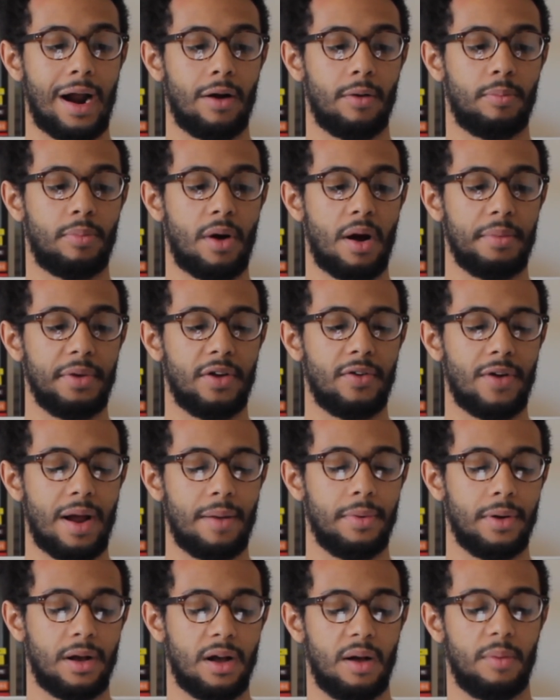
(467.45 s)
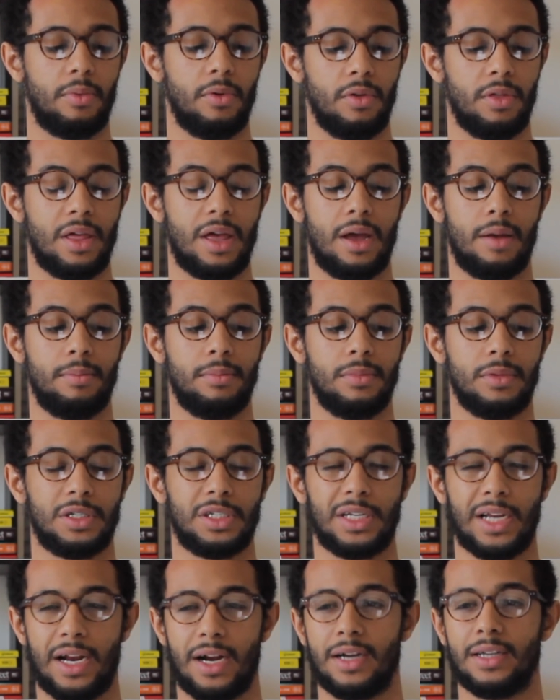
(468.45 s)
I'll probably grab a couple of them
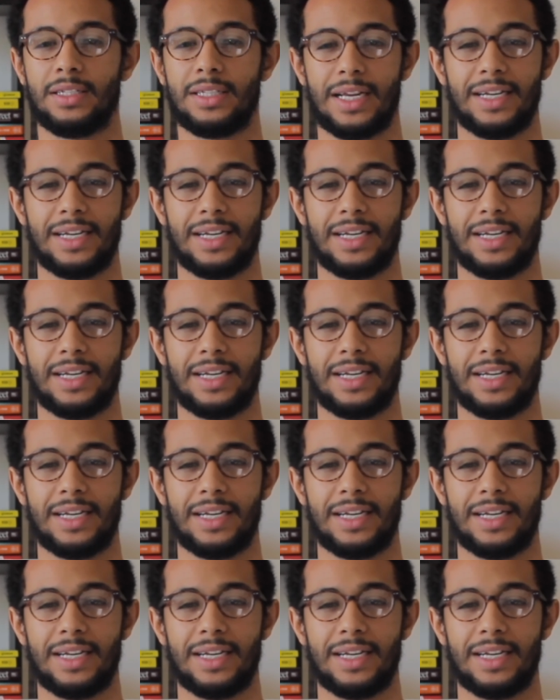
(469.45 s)
shares.